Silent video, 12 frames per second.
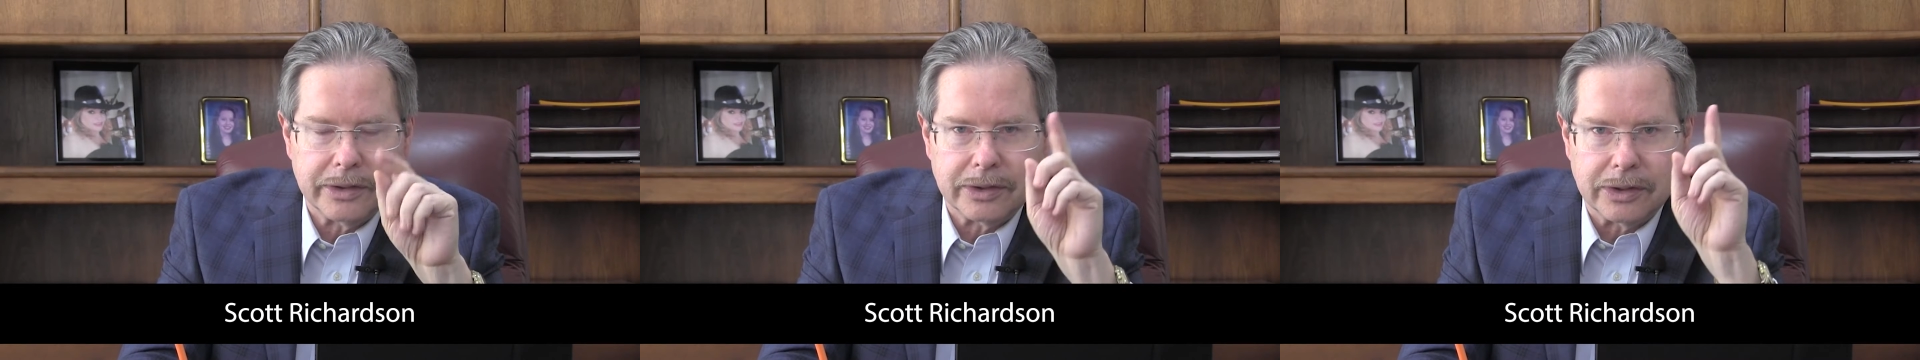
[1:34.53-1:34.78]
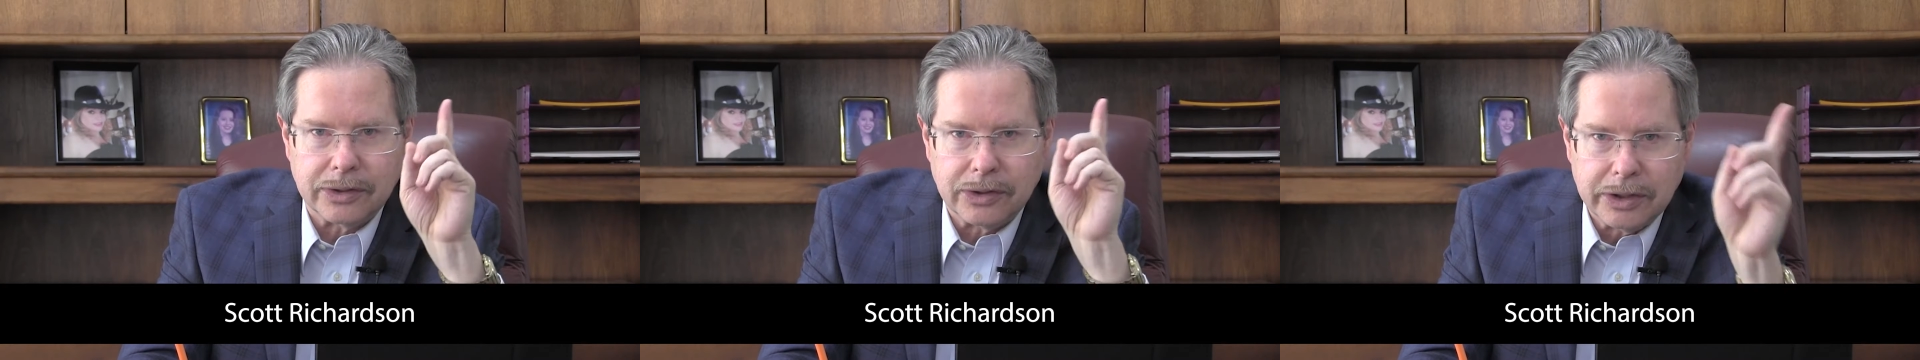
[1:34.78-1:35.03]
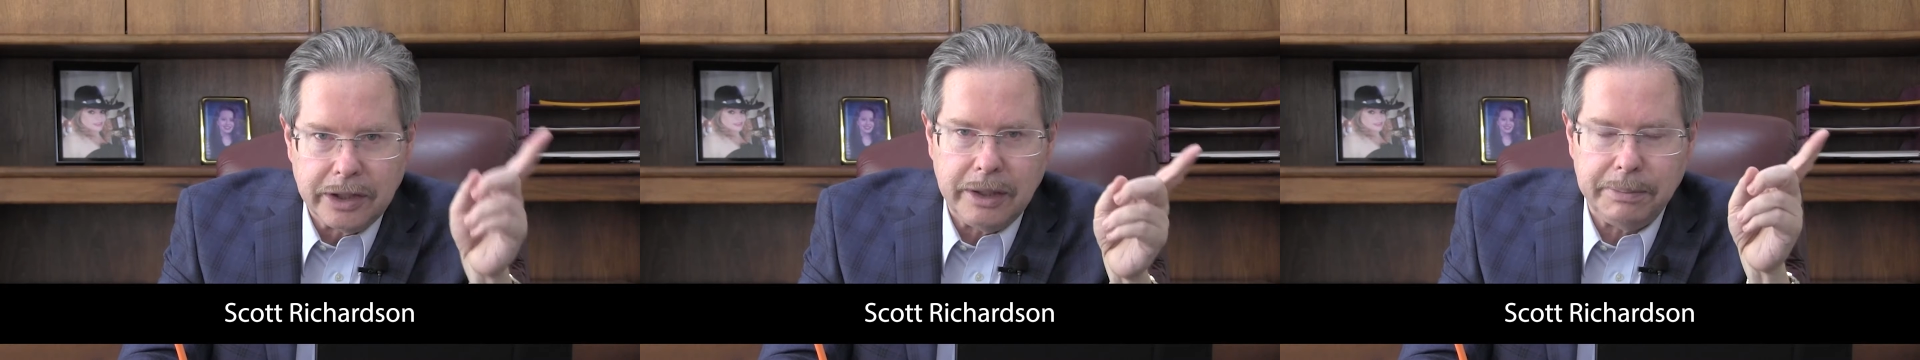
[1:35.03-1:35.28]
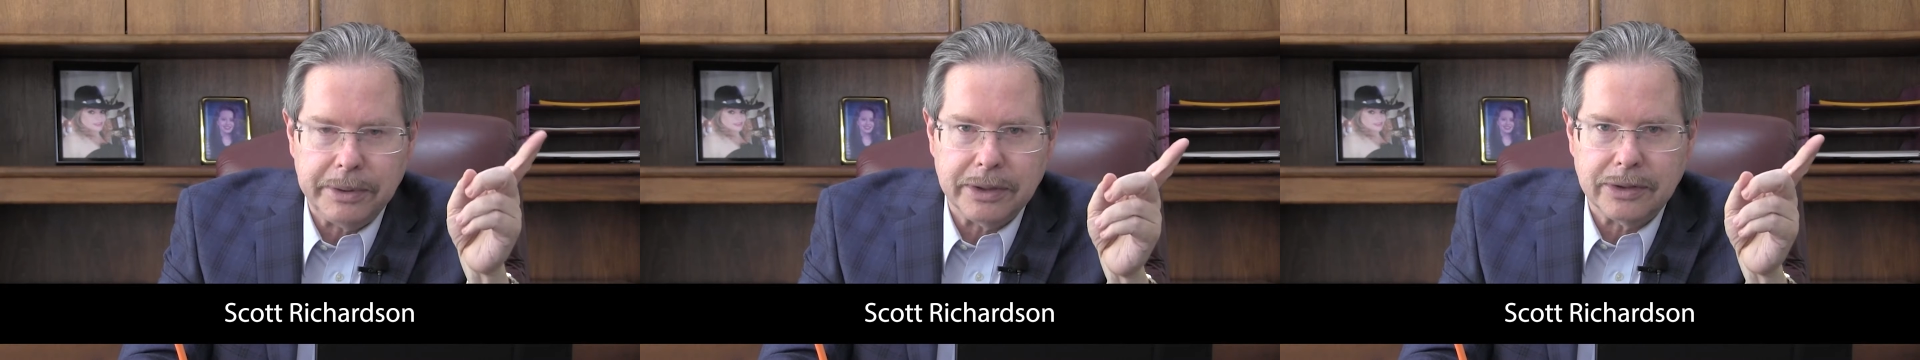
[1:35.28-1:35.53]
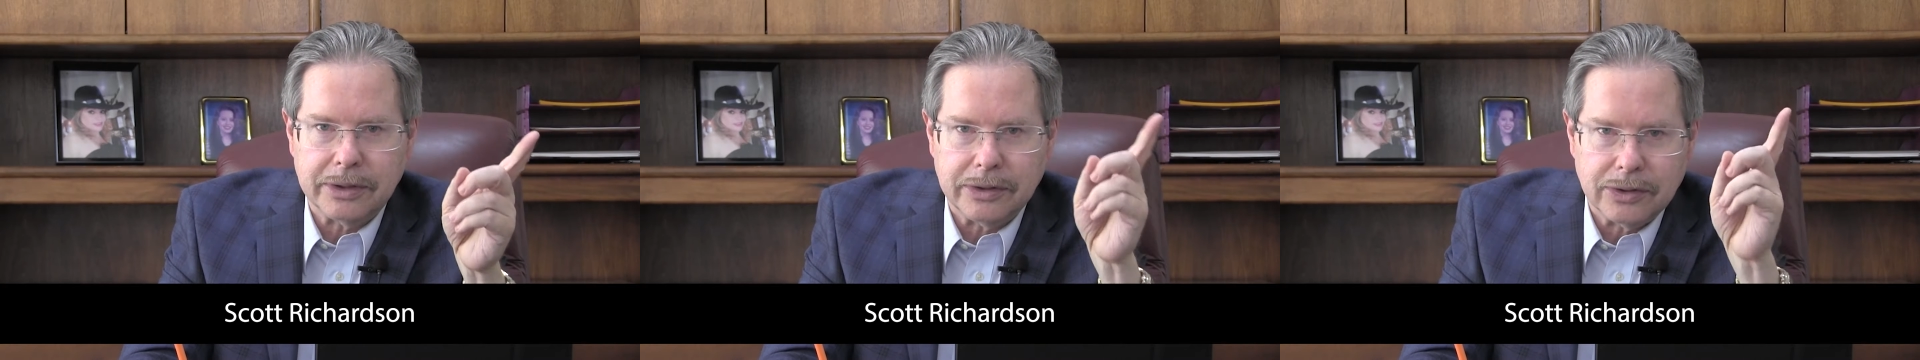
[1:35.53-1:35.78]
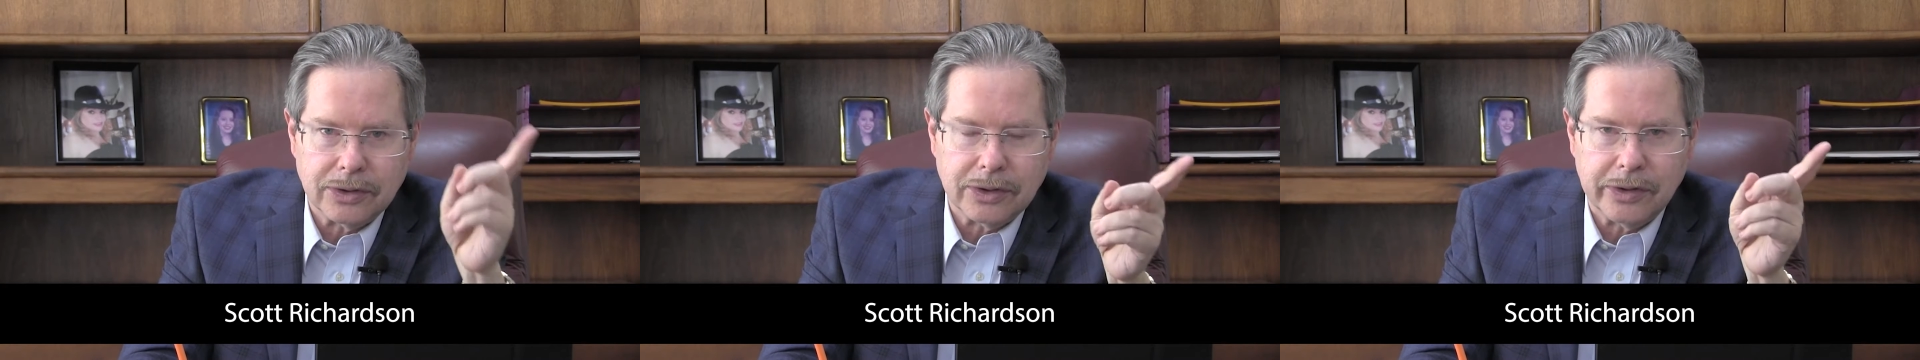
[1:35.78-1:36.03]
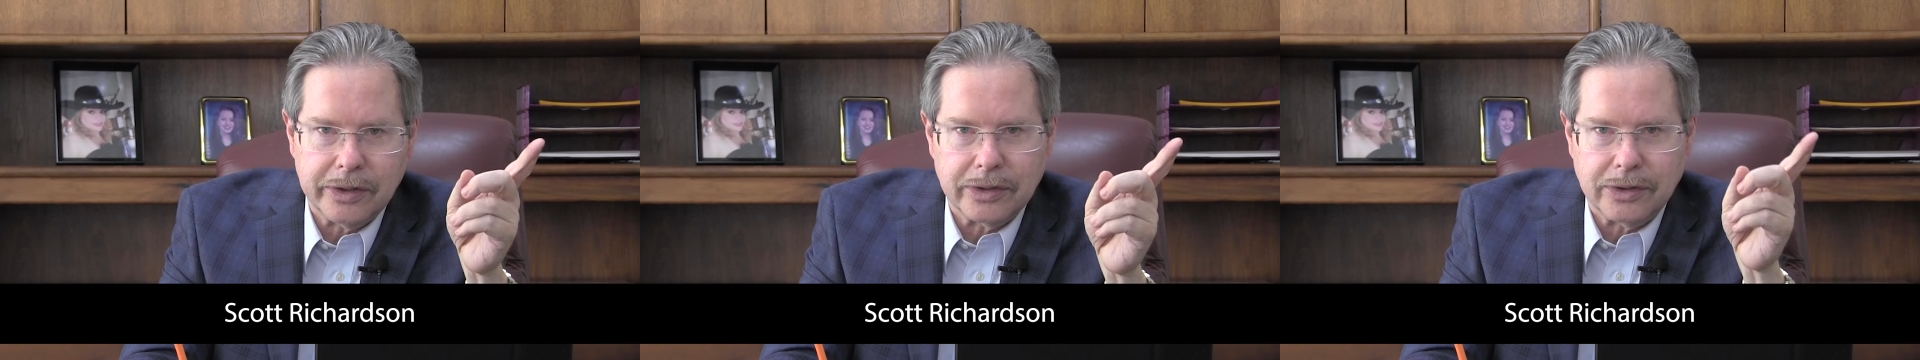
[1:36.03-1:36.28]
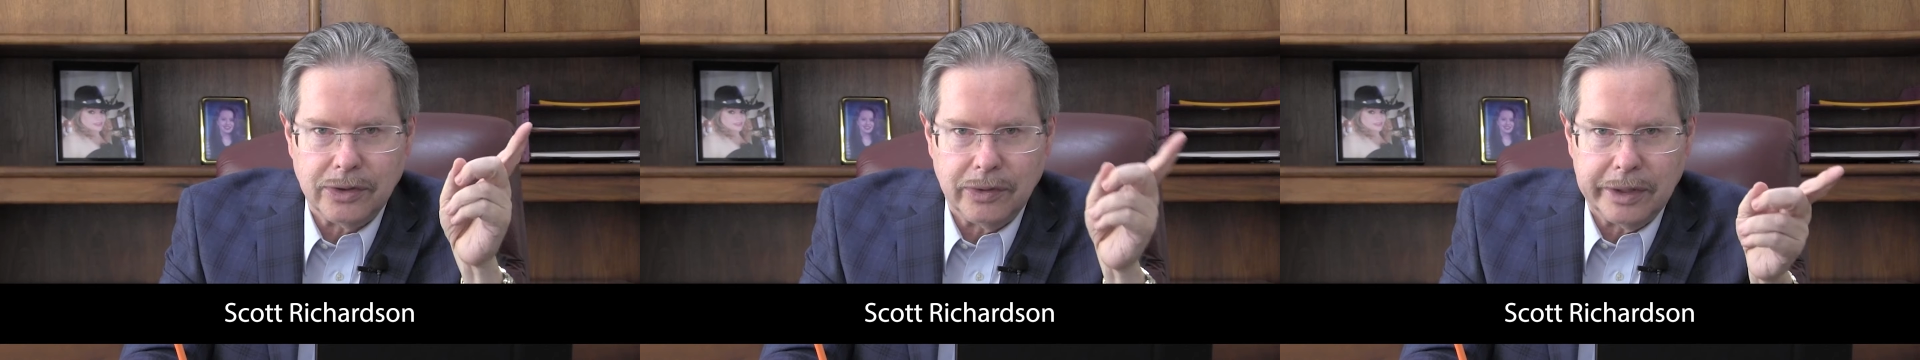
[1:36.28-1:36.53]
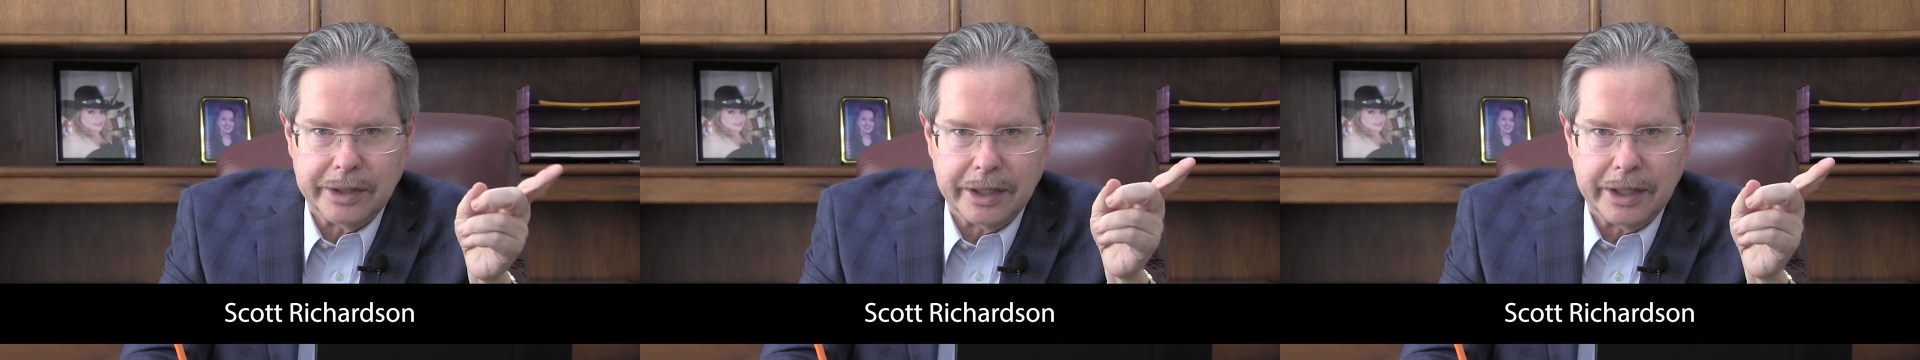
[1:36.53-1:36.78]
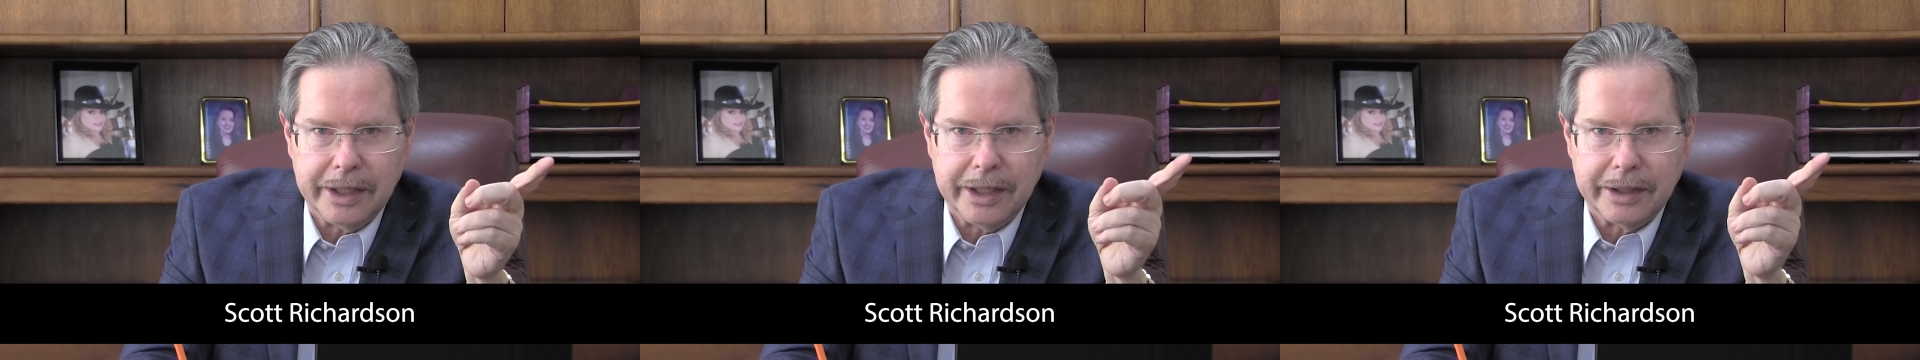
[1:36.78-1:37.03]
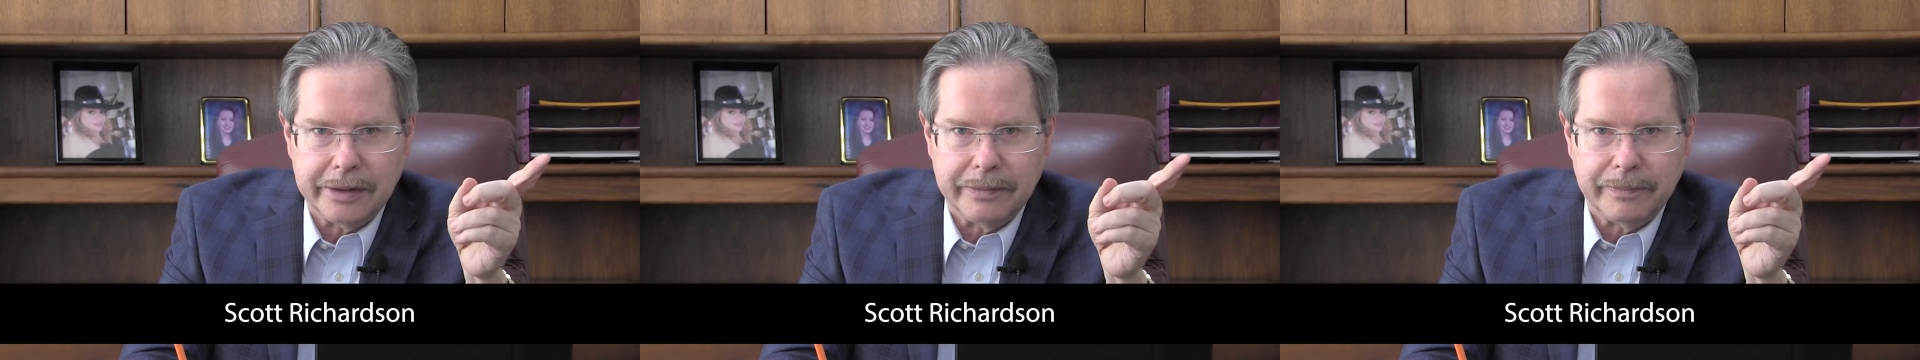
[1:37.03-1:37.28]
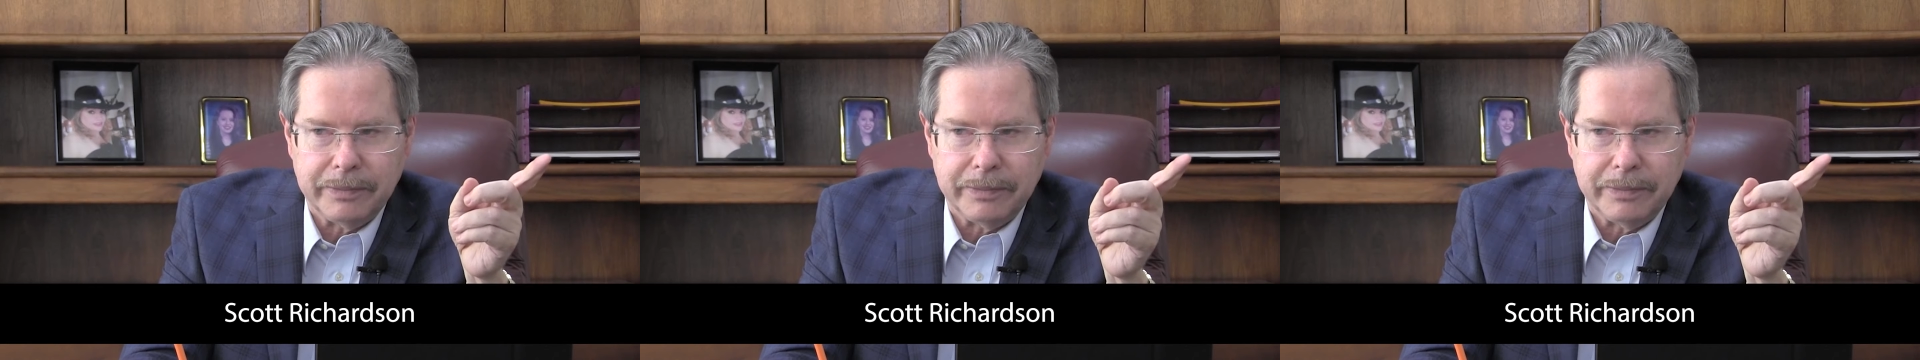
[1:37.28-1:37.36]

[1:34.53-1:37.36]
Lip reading: is the cheapest insurance you can get.